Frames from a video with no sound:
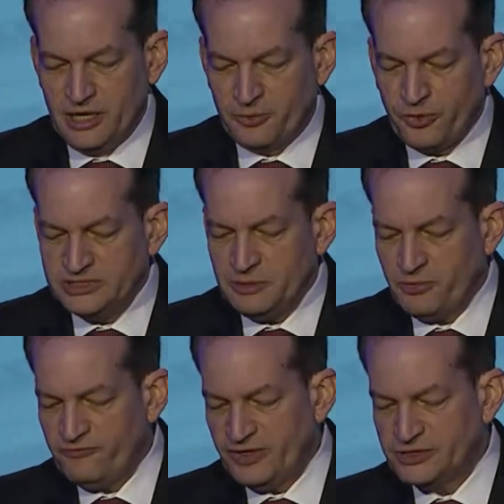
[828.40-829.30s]
Princeton
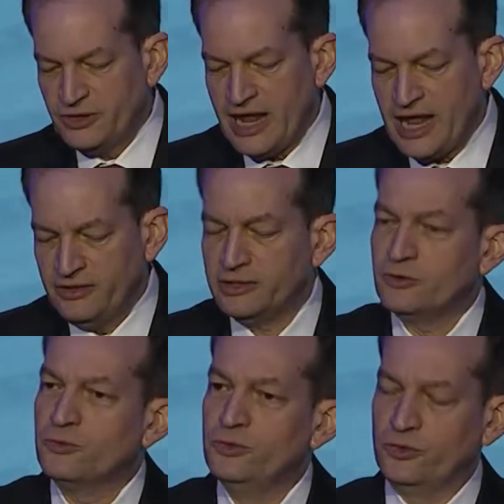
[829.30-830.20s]
professor Alan
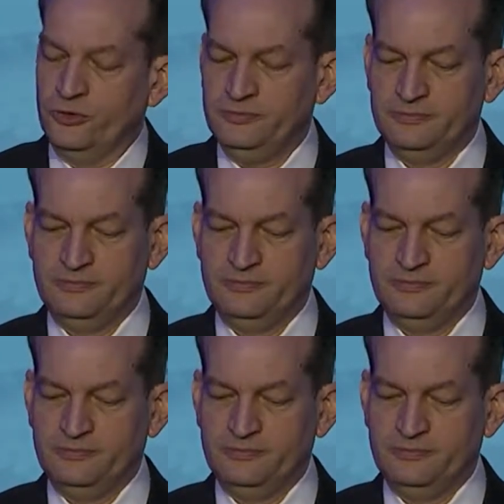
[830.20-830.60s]
Kruger,